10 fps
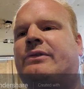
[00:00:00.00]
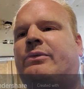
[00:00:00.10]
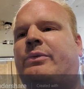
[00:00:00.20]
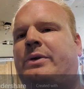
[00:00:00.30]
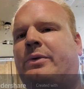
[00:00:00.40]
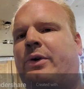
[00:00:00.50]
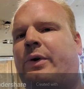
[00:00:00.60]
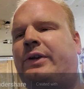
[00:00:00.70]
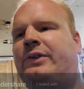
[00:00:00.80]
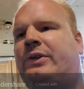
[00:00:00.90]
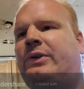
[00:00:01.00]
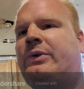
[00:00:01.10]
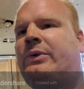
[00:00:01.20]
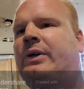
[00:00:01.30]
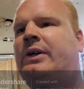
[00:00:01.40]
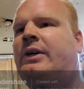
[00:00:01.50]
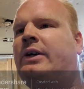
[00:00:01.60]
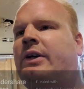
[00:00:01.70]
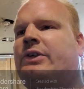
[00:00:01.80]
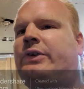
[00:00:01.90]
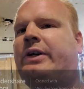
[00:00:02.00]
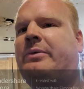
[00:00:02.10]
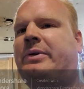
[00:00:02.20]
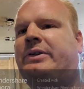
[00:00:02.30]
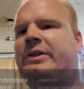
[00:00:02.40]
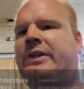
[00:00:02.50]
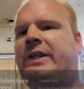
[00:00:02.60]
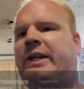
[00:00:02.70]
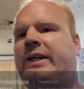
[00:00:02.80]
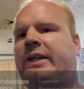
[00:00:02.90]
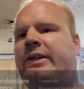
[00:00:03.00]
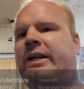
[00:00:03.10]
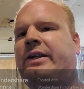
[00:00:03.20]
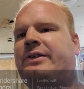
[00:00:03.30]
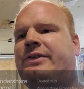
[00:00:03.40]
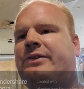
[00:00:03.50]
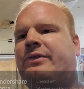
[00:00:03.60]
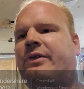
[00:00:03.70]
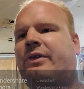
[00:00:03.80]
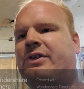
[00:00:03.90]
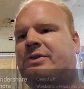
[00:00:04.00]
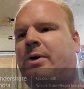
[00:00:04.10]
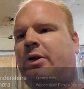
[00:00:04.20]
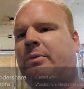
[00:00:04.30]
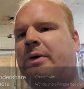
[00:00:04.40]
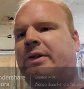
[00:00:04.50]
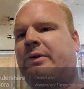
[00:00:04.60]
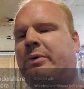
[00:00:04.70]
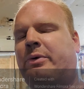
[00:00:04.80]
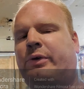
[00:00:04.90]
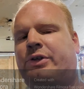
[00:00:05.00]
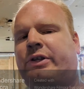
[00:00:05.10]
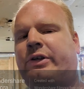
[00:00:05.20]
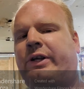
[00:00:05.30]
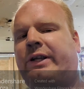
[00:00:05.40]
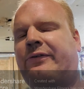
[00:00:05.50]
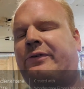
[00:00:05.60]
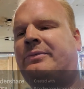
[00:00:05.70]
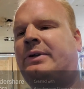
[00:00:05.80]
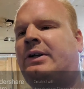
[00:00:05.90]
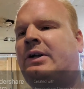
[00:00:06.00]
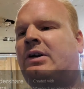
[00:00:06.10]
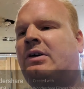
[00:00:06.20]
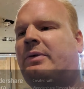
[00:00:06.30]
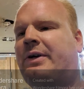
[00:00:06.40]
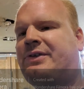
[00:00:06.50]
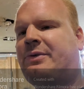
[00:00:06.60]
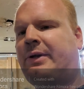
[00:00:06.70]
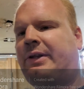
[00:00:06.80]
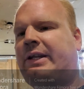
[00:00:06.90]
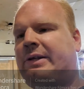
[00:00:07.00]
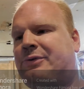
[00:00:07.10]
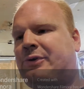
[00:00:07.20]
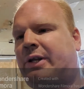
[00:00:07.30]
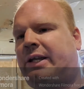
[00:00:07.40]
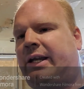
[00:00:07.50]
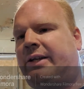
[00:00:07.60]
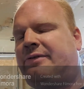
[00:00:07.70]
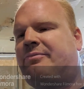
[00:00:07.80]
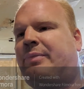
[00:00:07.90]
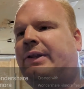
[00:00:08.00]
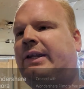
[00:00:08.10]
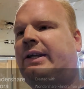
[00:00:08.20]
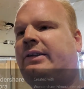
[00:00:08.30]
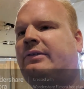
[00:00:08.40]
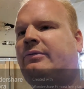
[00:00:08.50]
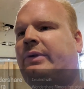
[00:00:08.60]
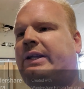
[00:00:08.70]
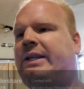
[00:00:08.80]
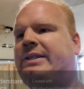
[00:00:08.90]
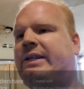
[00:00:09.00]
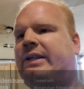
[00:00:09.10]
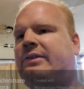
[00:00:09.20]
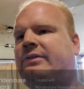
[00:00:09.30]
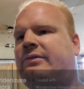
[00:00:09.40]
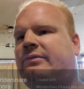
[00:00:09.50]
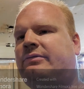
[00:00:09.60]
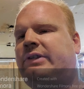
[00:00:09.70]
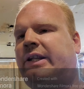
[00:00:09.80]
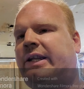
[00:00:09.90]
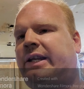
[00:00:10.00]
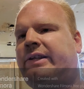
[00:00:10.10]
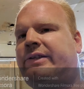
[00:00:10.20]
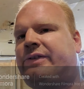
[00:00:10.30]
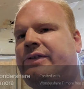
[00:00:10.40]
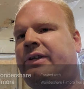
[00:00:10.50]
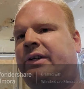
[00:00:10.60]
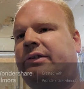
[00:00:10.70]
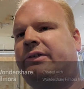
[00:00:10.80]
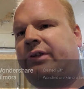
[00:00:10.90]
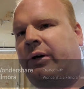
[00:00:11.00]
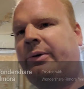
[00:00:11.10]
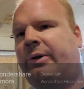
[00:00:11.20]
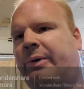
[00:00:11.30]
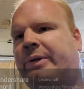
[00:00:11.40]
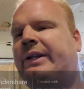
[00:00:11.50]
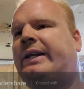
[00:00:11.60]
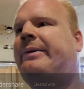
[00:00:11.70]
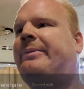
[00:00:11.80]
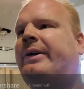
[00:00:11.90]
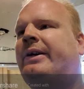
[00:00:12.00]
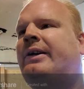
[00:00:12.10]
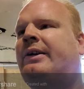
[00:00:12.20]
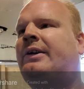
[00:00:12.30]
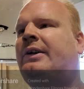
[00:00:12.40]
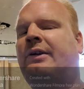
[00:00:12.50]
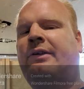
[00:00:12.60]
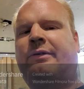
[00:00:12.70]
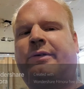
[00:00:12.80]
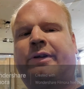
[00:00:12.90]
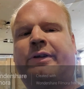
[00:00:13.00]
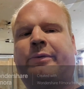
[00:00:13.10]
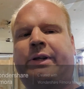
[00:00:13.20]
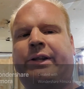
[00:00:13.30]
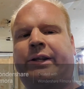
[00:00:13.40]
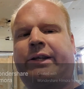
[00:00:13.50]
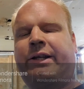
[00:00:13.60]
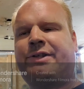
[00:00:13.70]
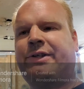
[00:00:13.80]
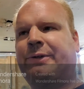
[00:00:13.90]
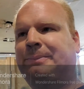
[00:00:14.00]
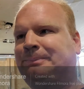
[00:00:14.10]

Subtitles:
we were going to trick him into thinking that the smaller one that we were originally going to give him was the one that he was going to get. But then when he said to the kids, don't go into the camper, well, what do you think kids do?